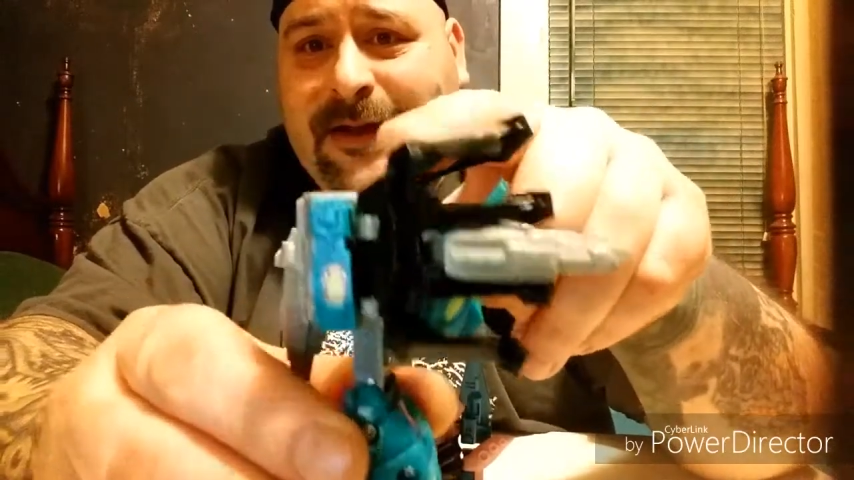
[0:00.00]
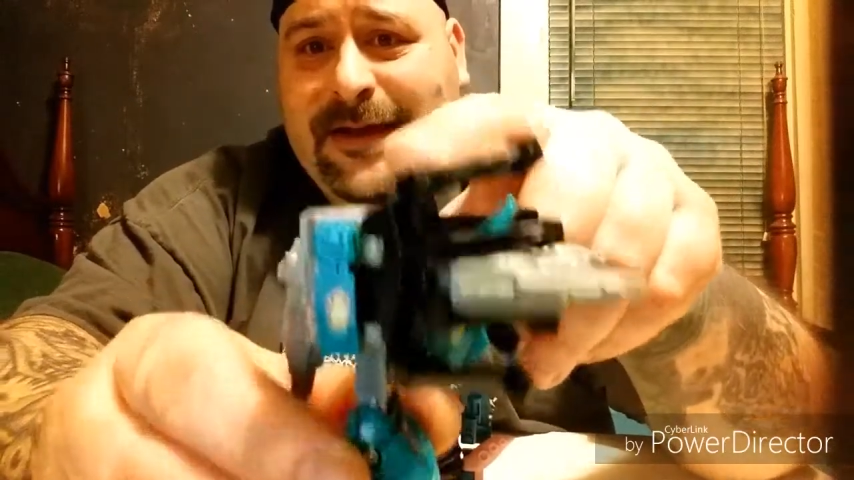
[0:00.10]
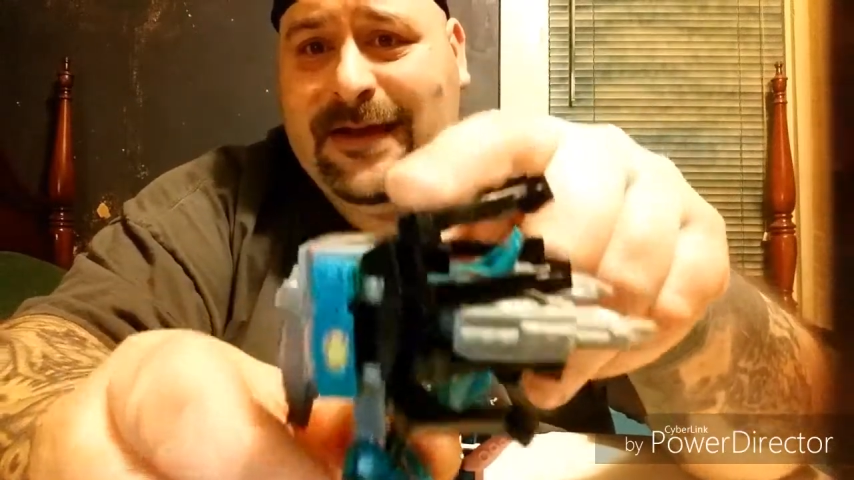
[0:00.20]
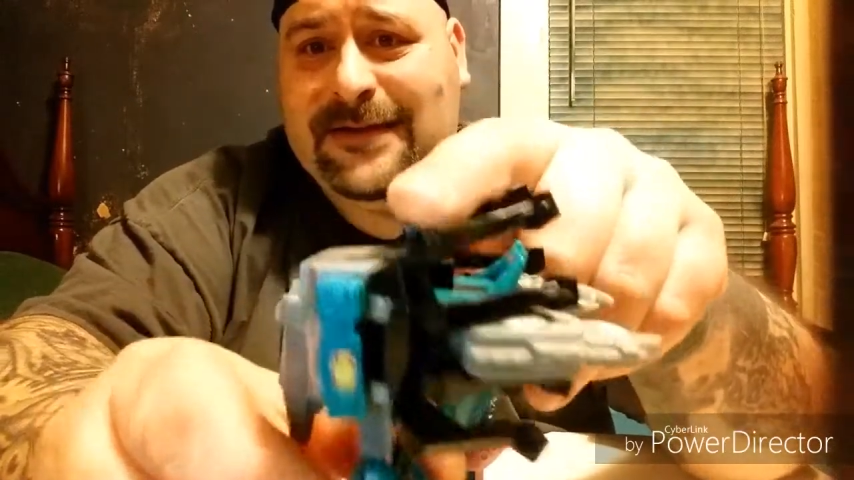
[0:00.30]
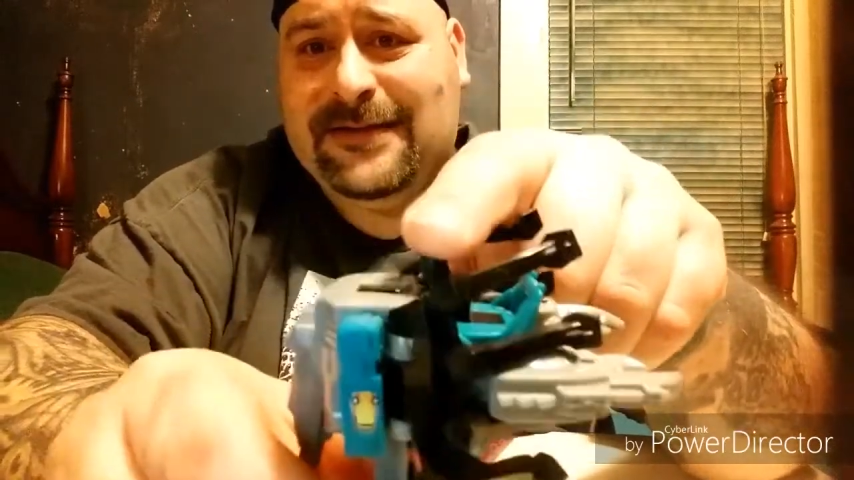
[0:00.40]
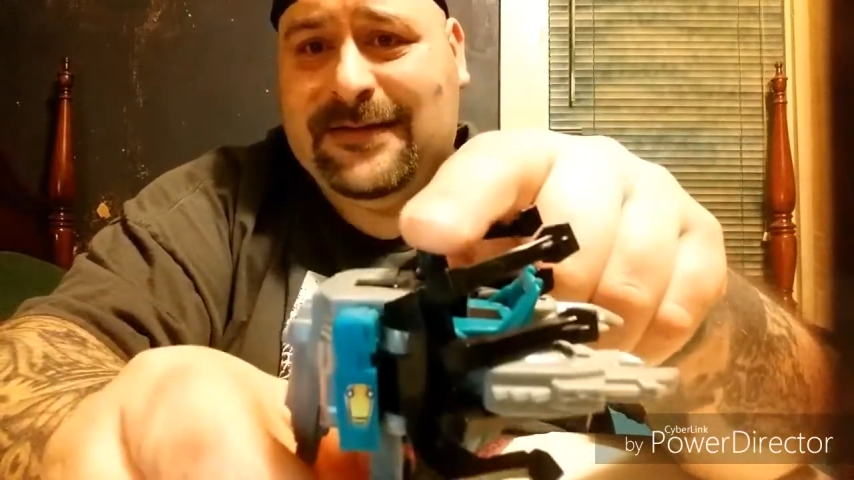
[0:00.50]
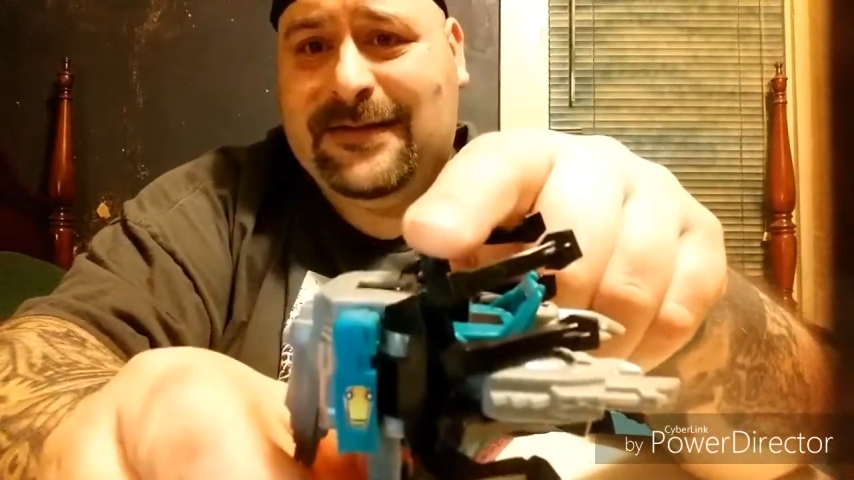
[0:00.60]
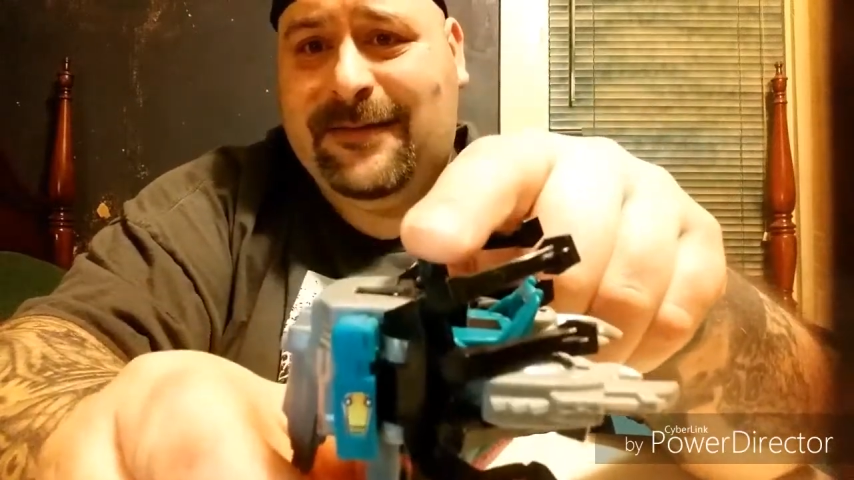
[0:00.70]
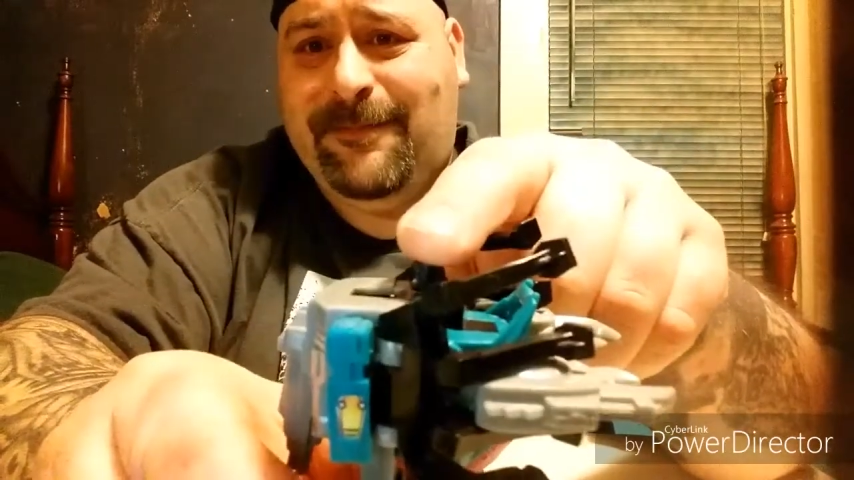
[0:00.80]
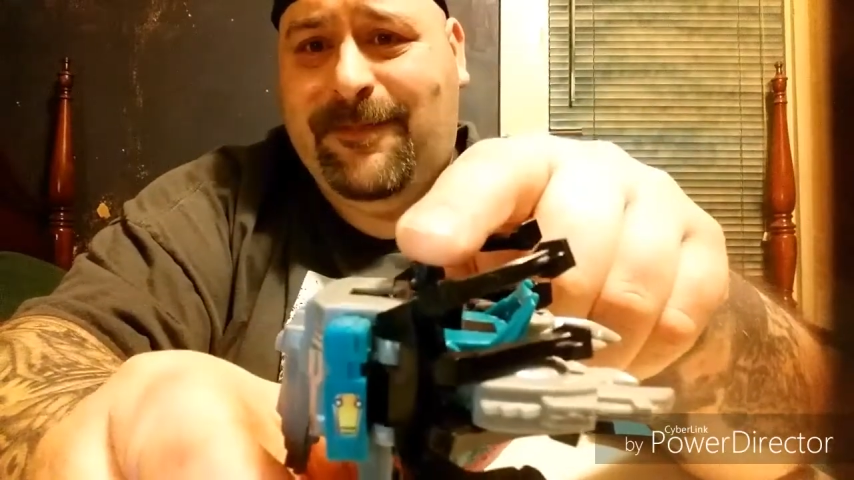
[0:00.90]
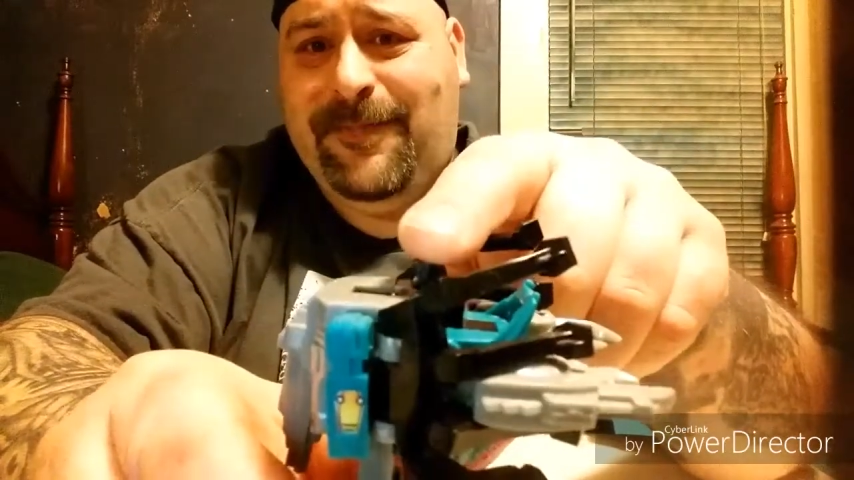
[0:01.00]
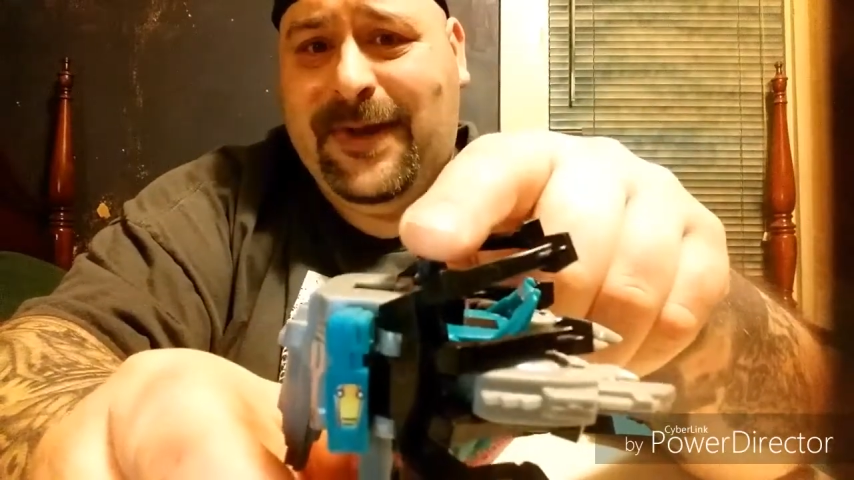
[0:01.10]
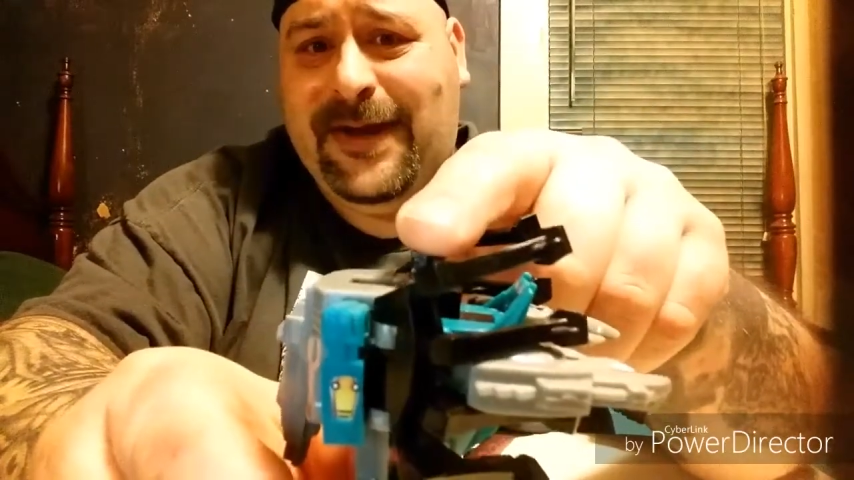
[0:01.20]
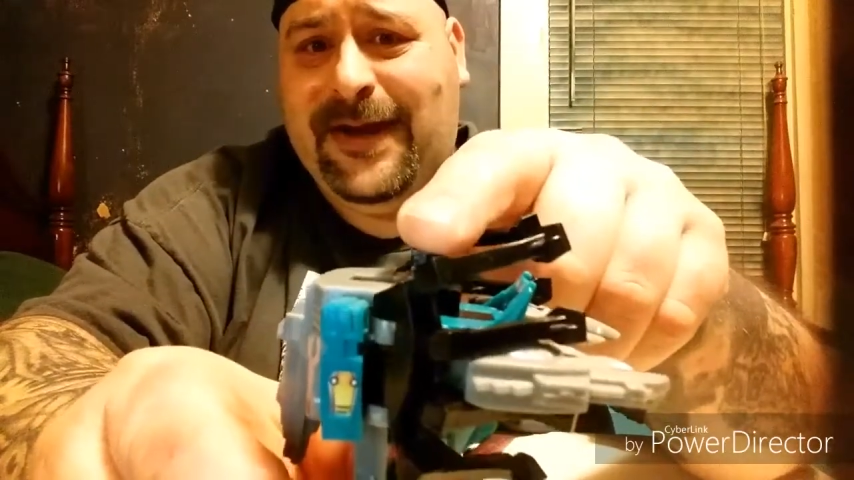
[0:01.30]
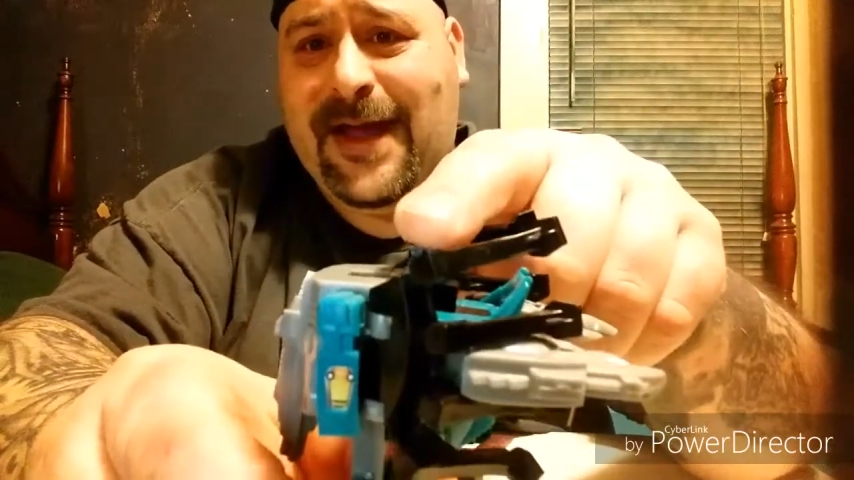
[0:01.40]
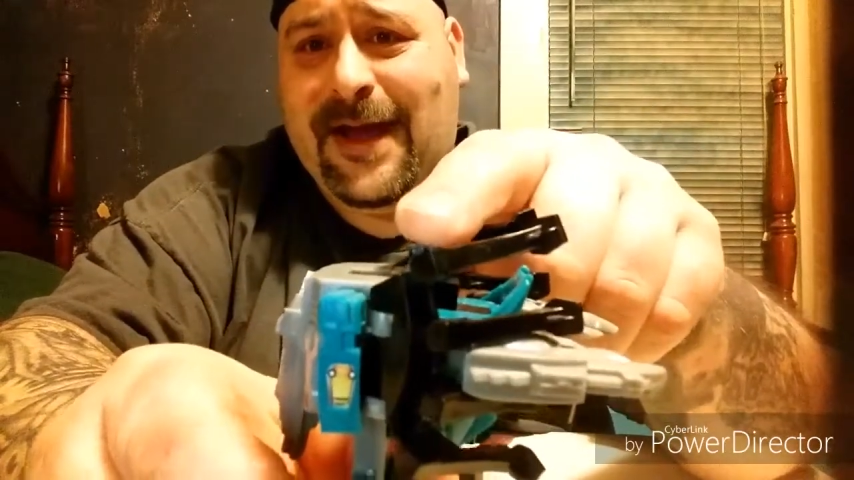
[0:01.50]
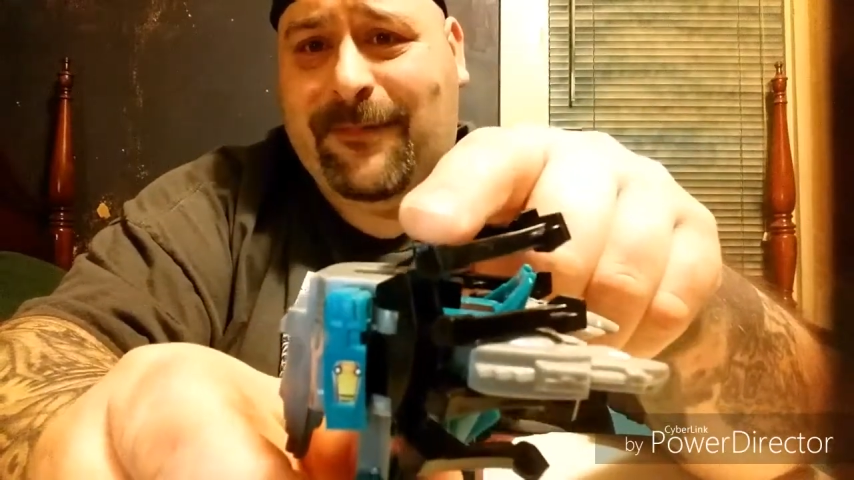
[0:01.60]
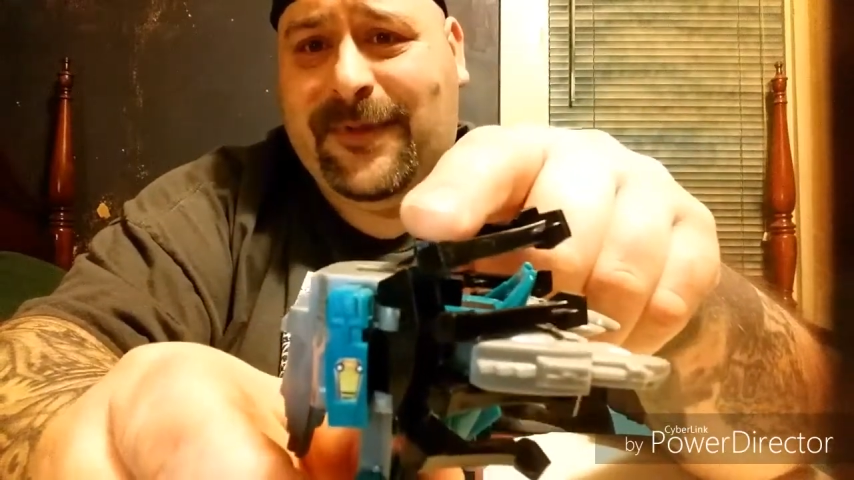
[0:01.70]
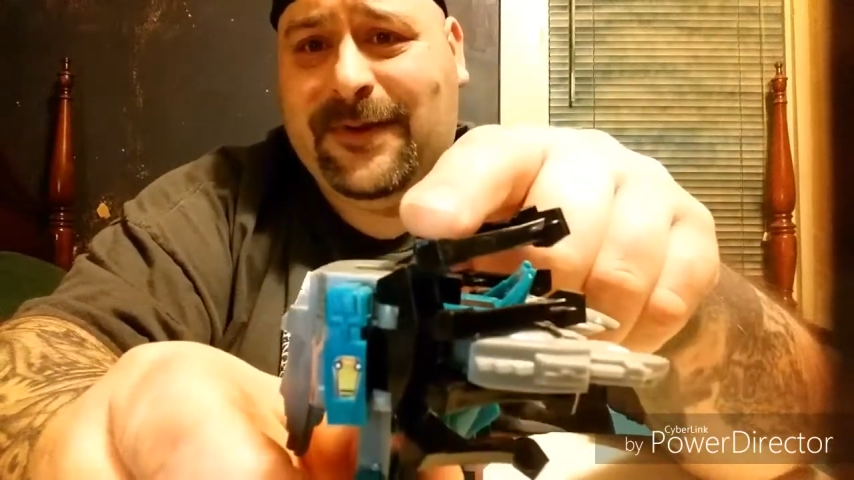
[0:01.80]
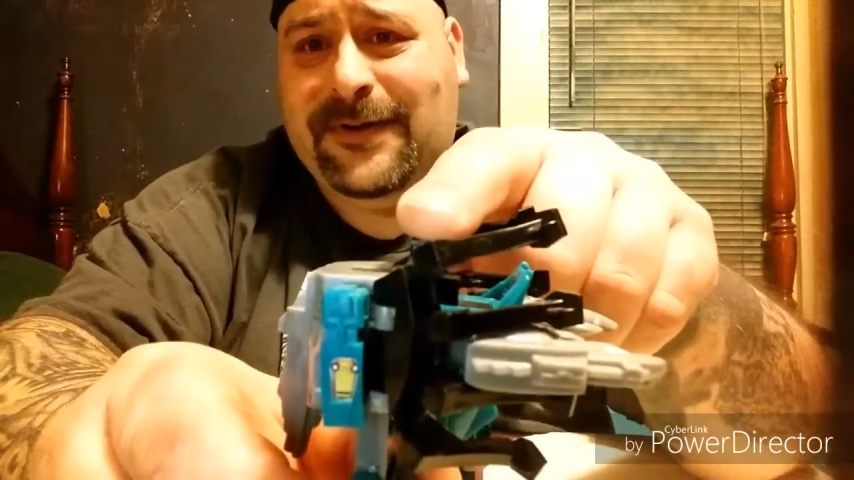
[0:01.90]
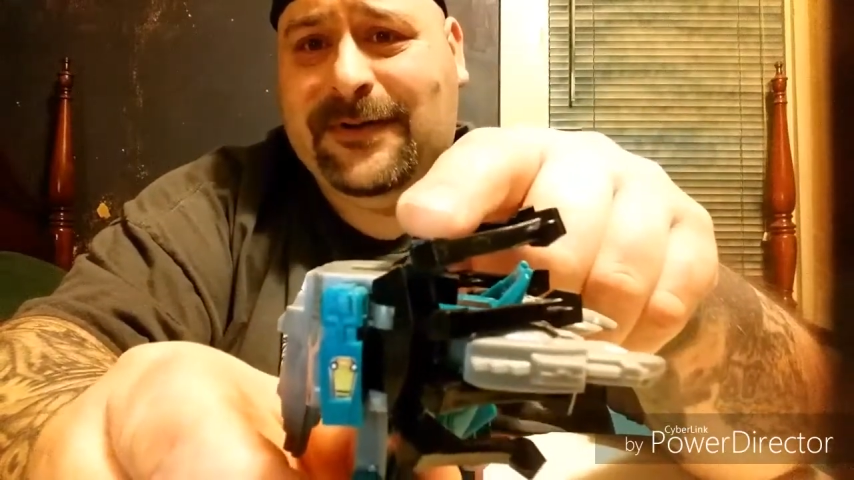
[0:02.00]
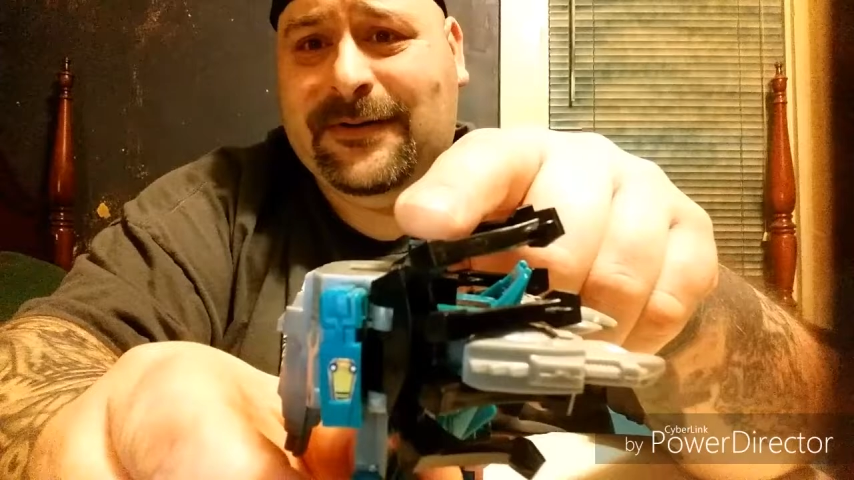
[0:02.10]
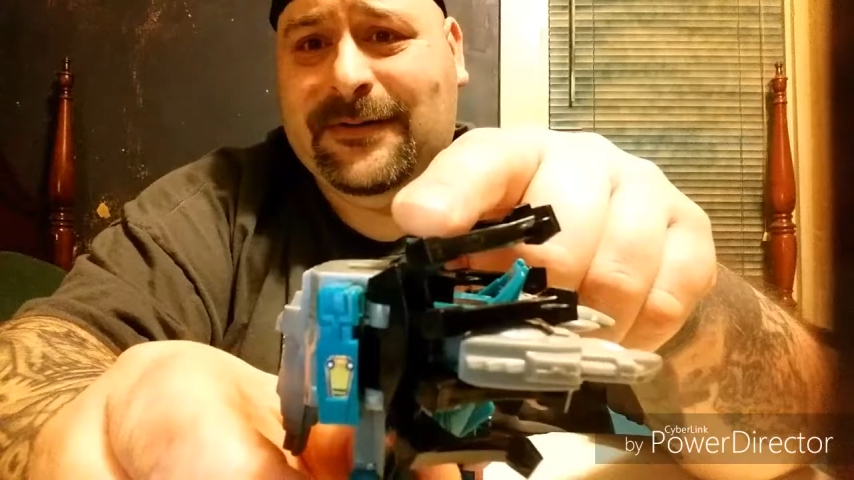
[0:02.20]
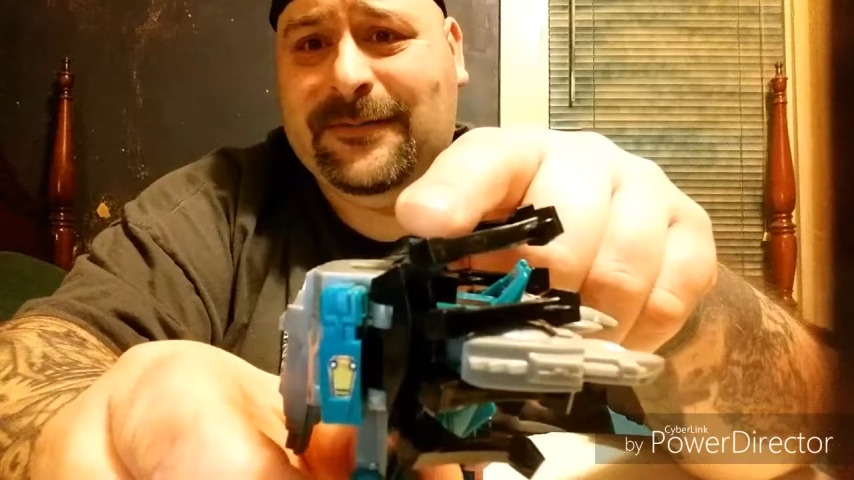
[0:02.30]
that's a big gap there